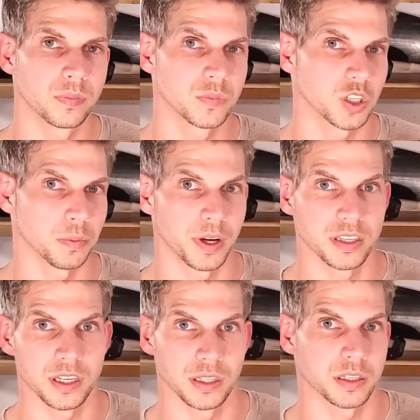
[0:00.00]
Some
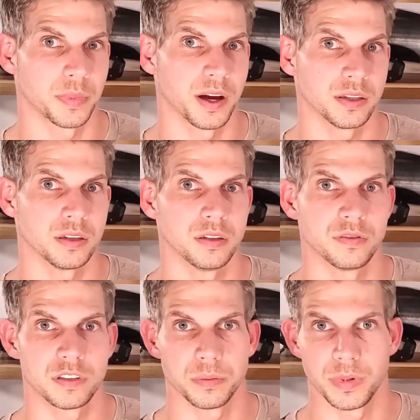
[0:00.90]
might say that's a
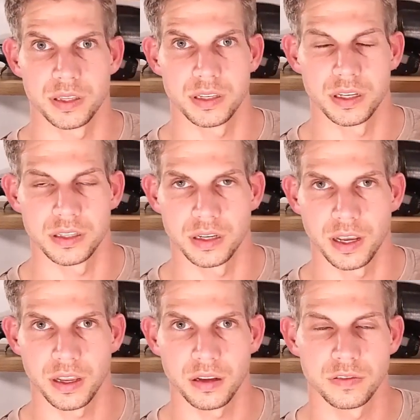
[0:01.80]
positive, some might say it's a
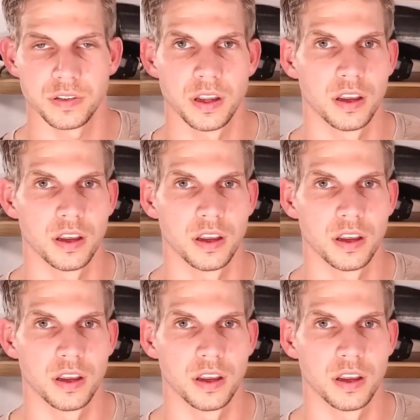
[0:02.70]
negative,